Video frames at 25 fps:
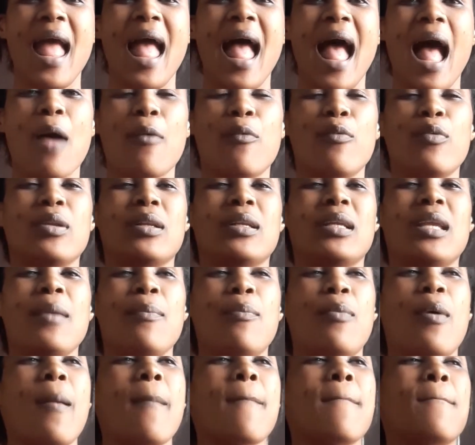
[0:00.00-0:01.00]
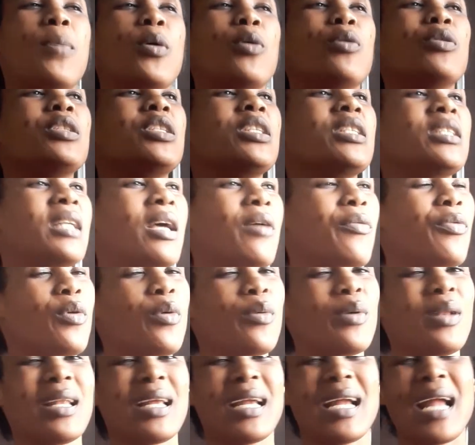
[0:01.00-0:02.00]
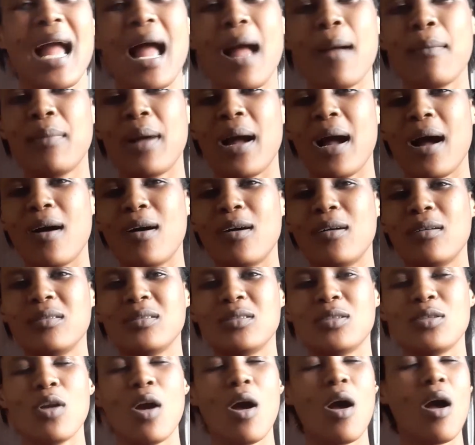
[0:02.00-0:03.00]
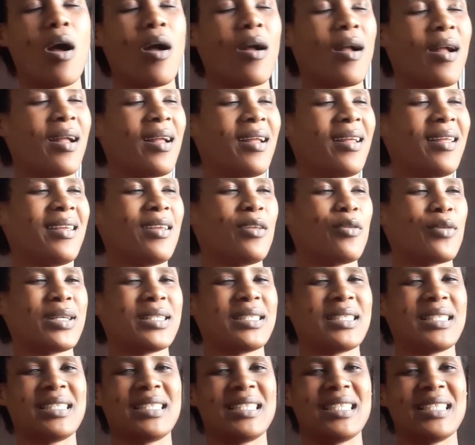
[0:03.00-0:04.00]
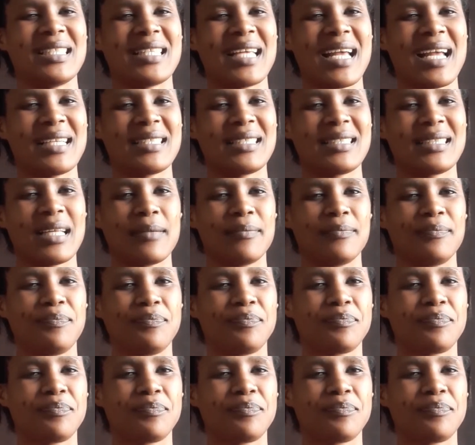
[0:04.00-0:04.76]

I will keep on pushing. Nothing will come out. Oh, it was a disaster.